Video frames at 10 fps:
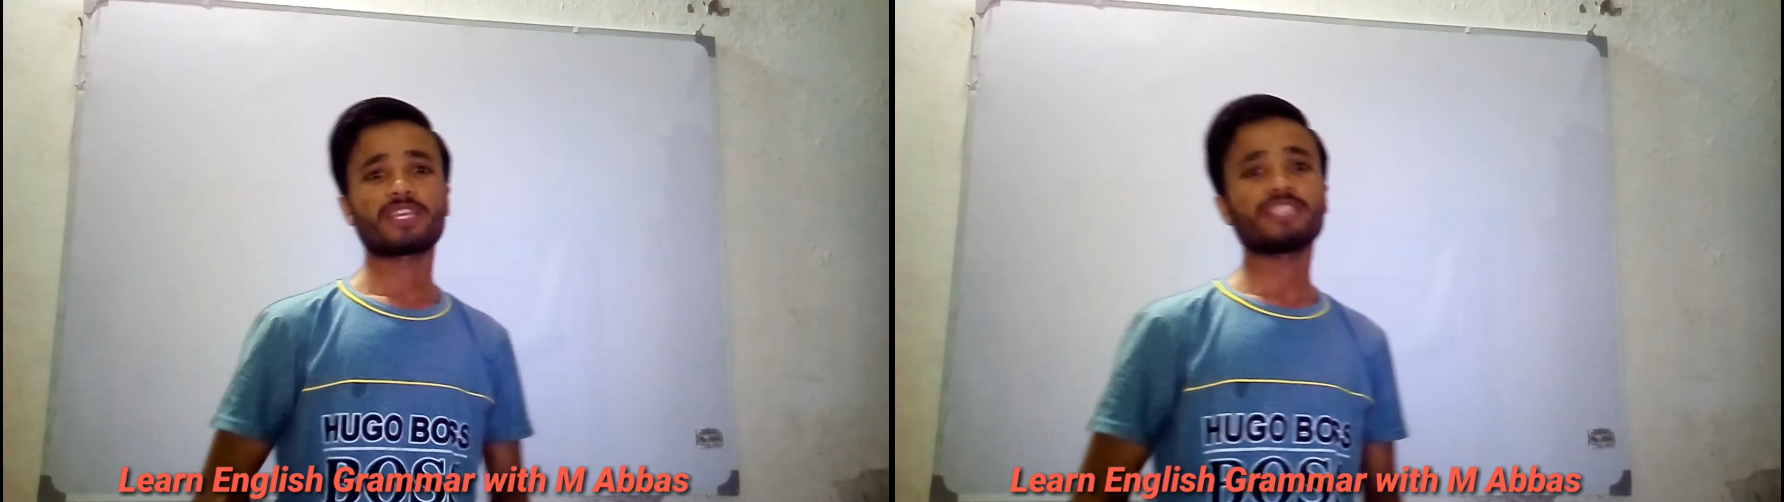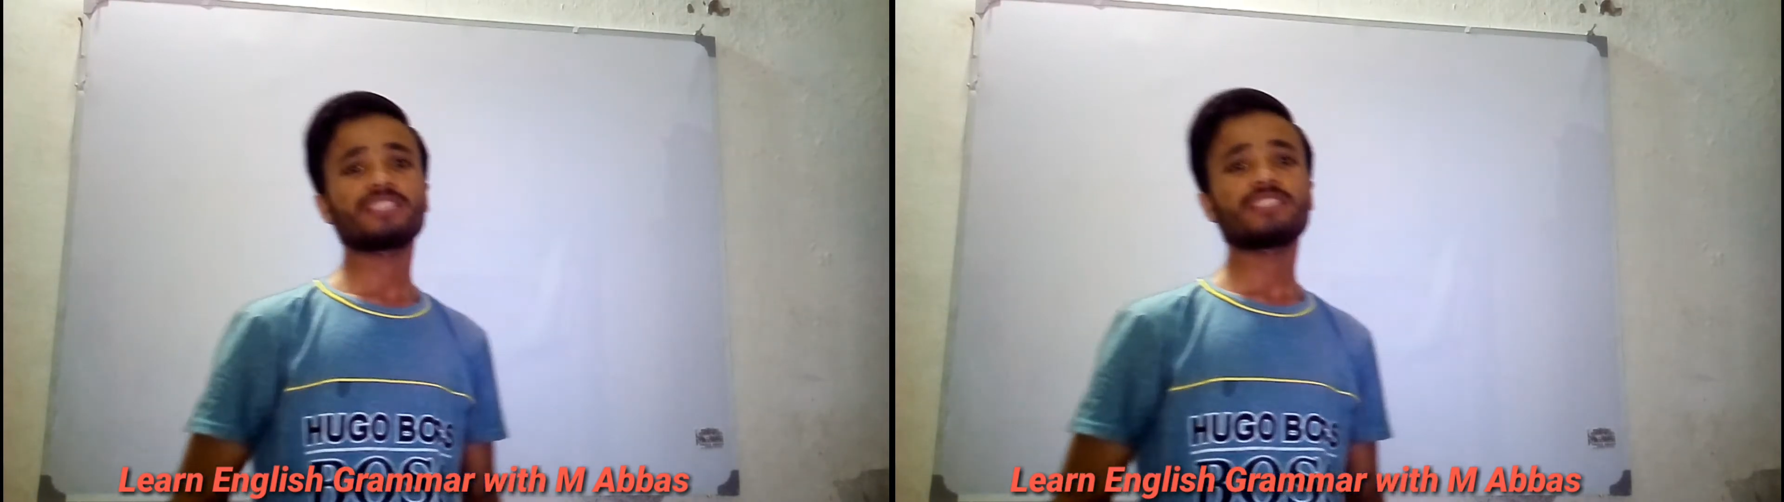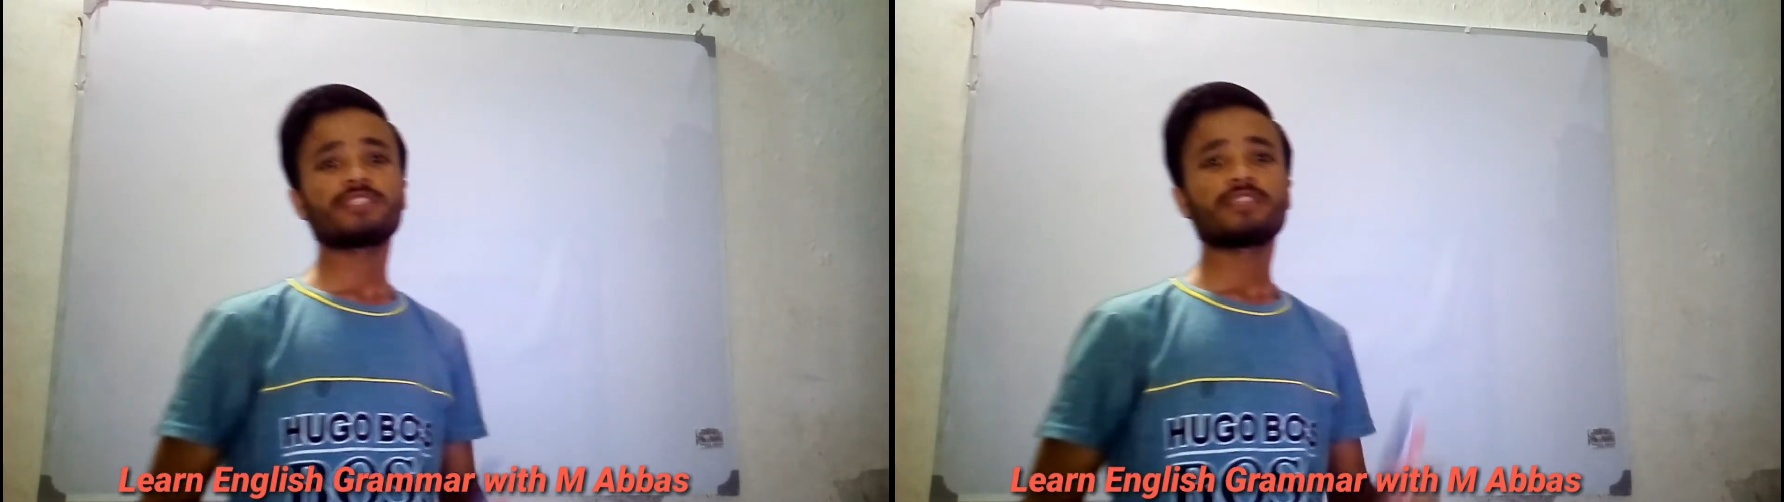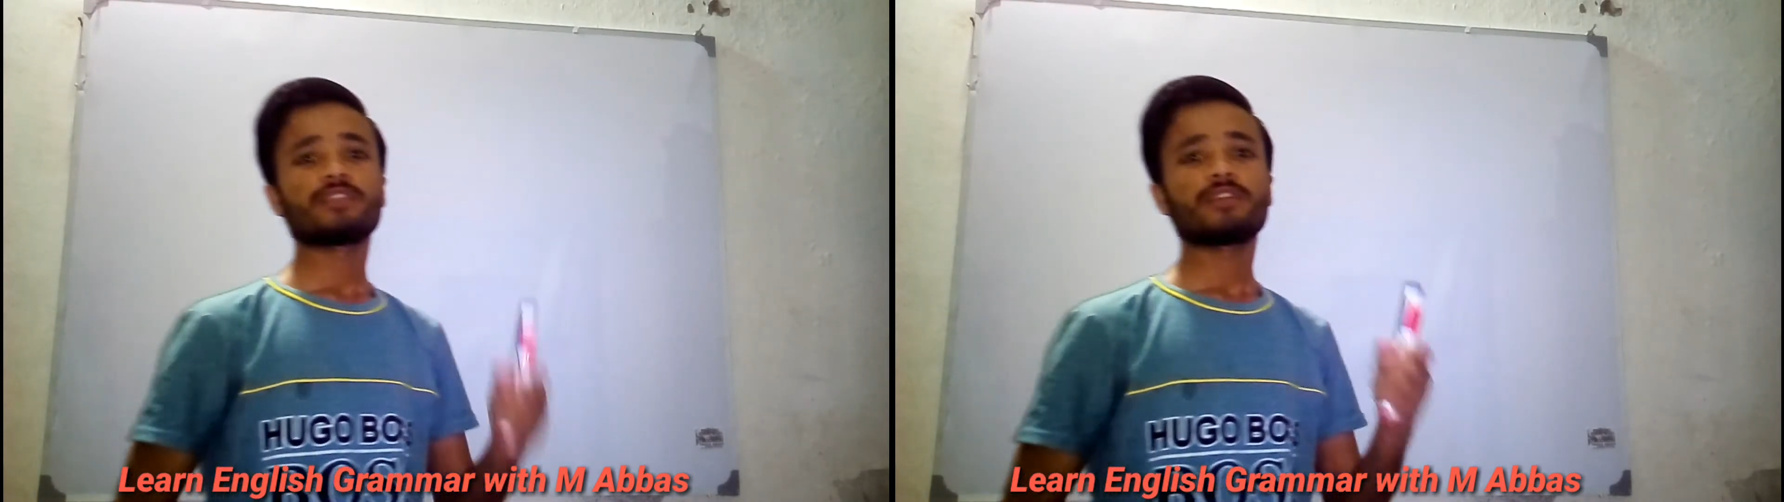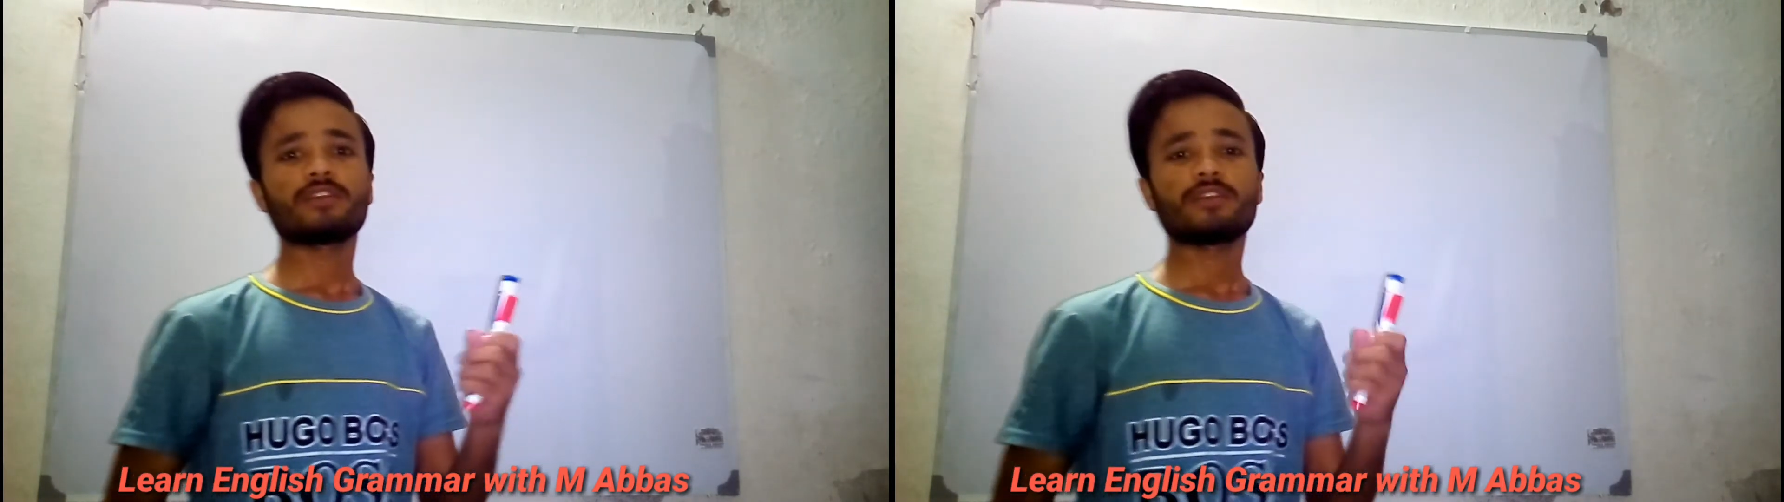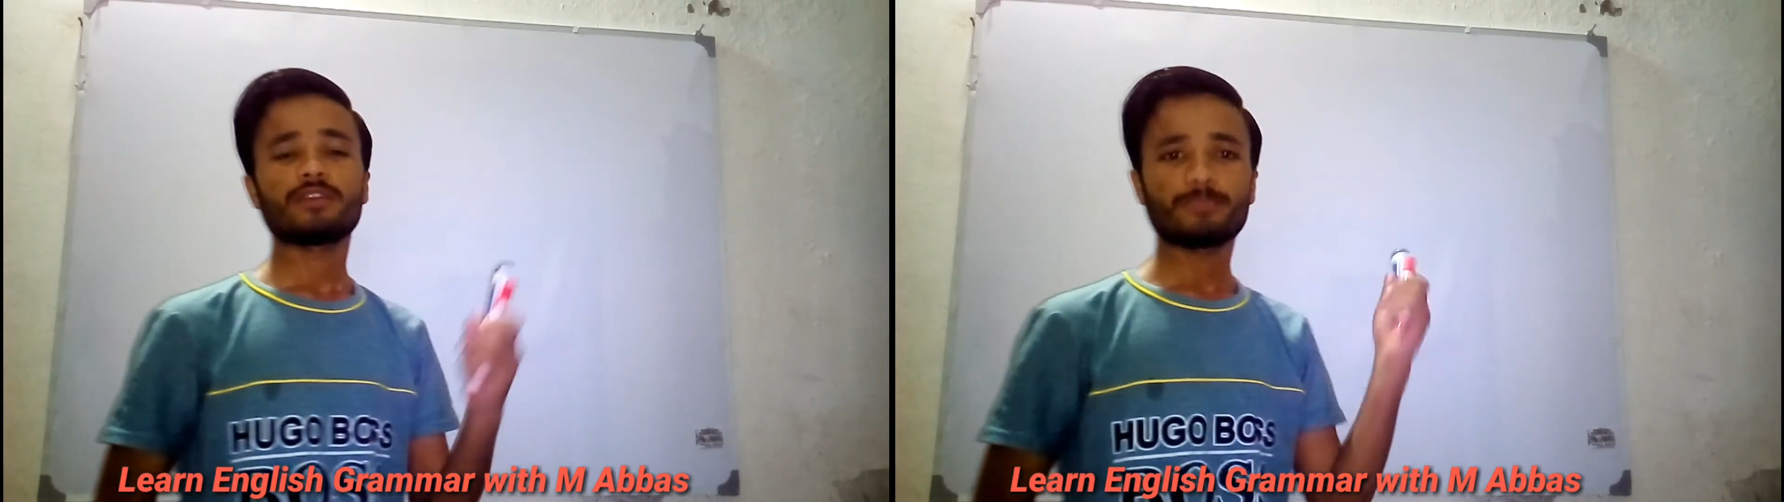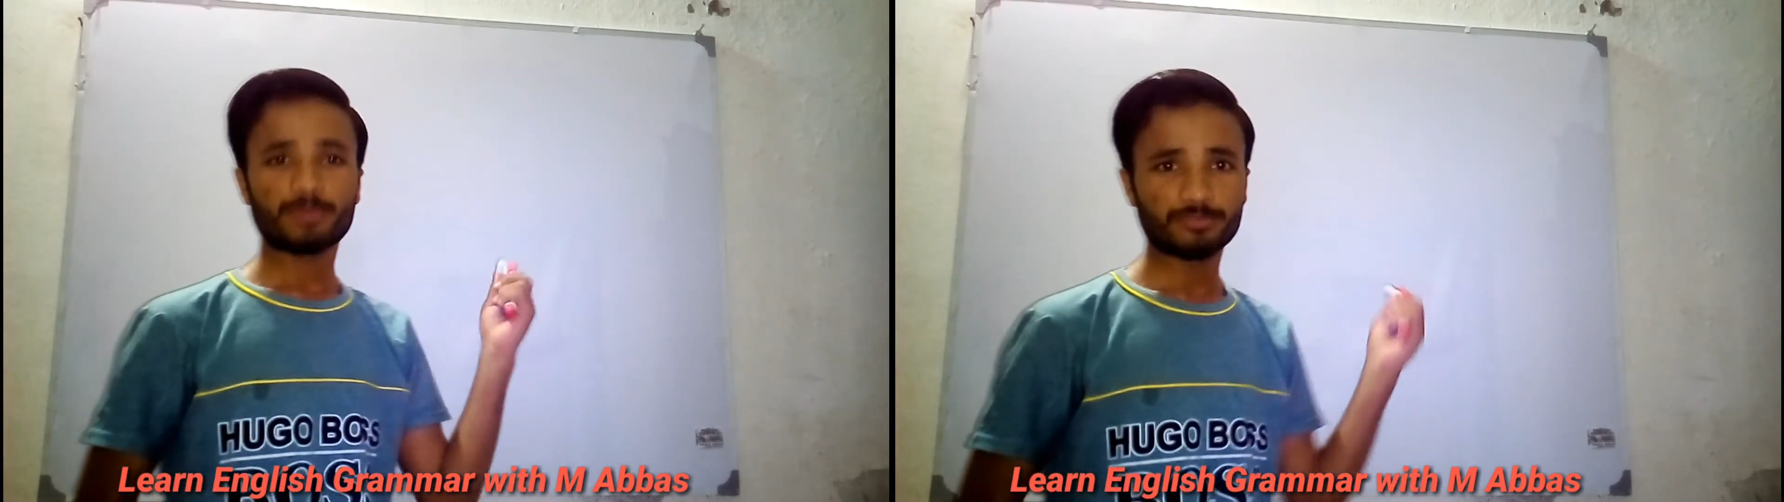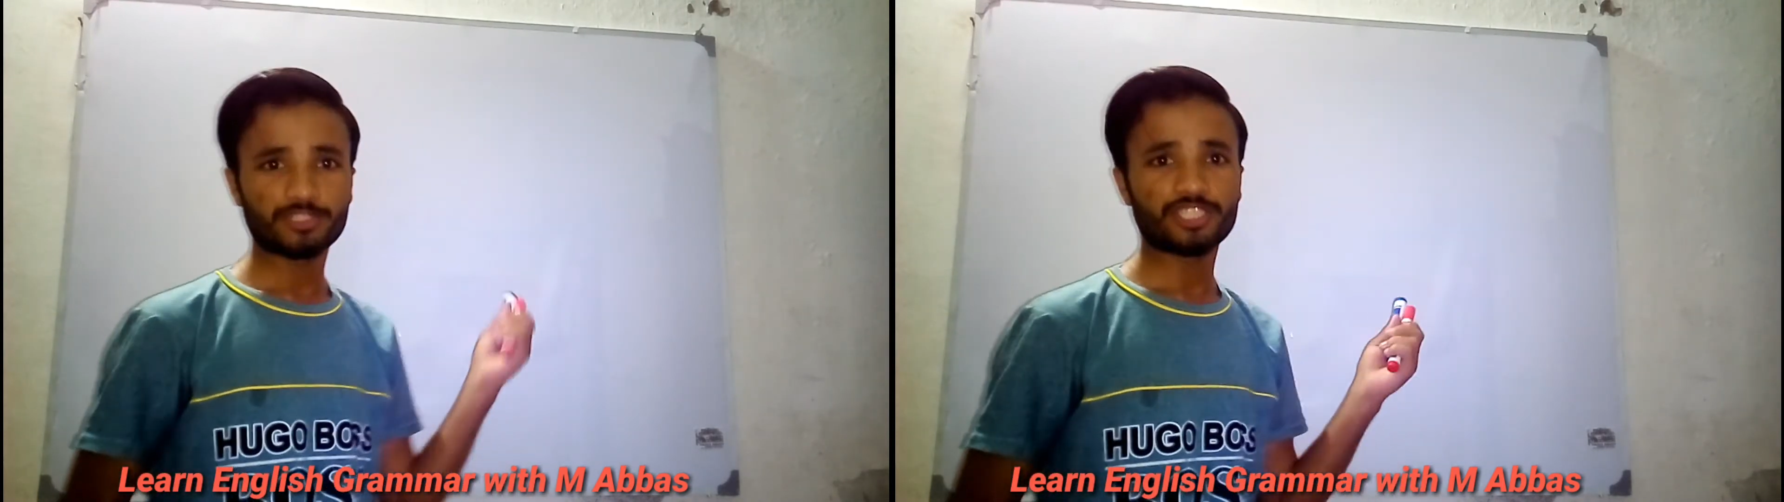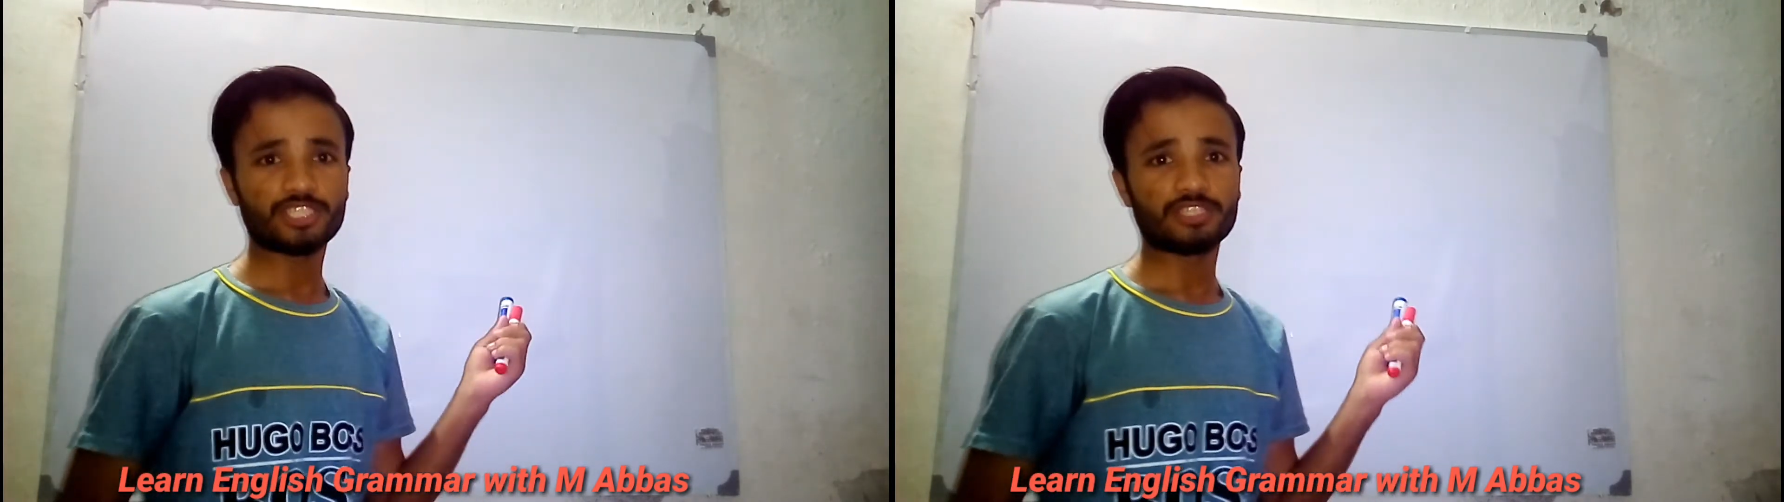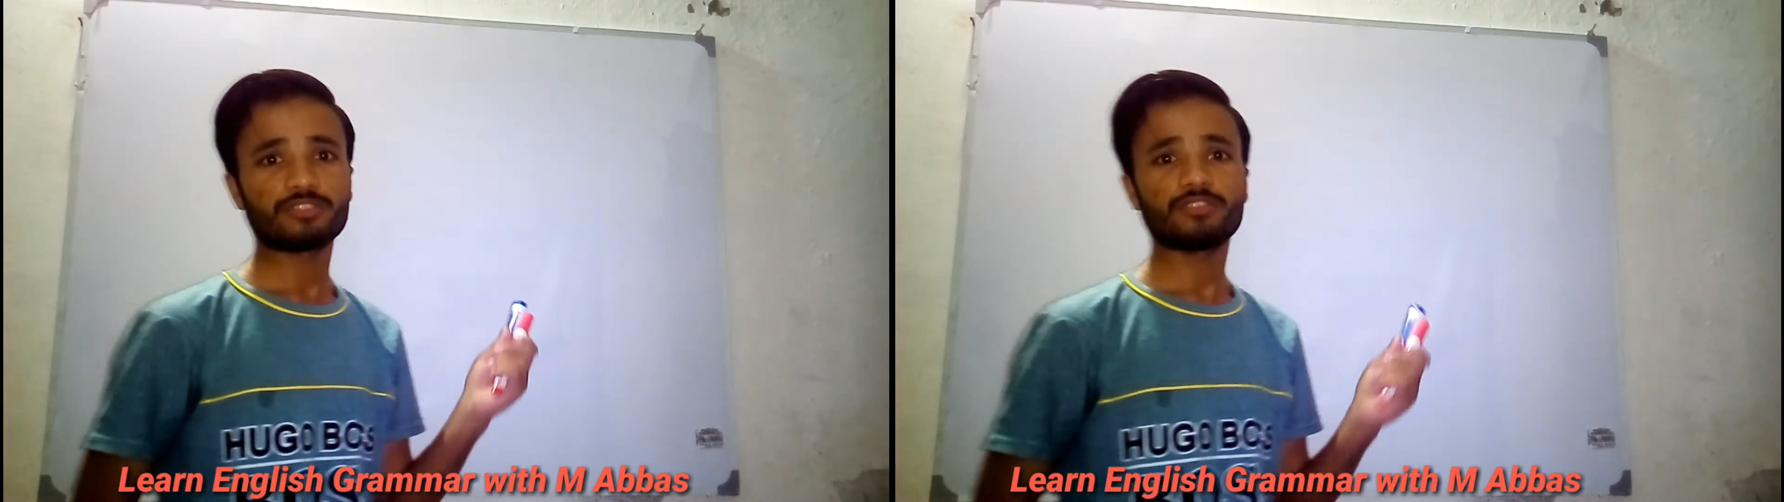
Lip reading: is preposition.